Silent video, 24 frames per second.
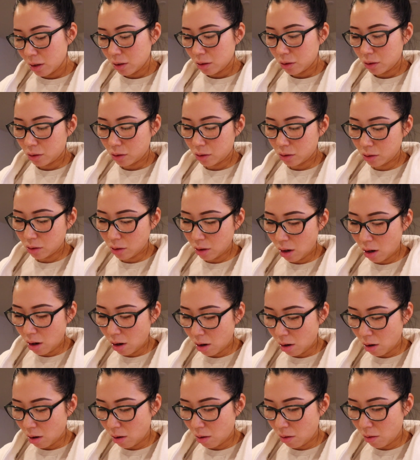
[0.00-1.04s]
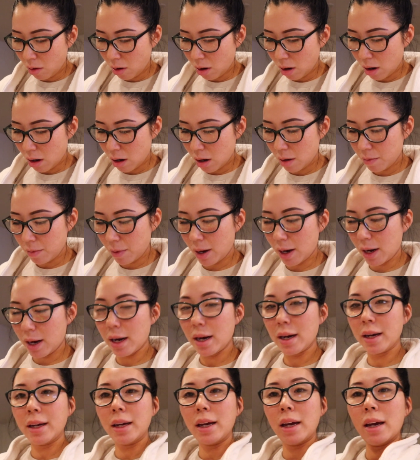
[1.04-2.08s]
so
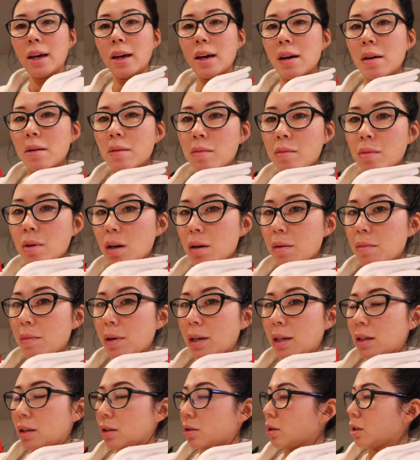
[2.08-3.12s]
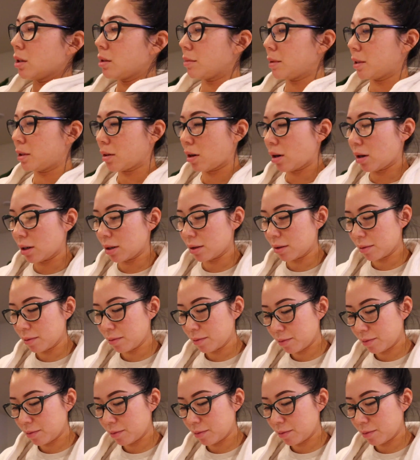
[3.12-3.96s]
I am making a Christmas card.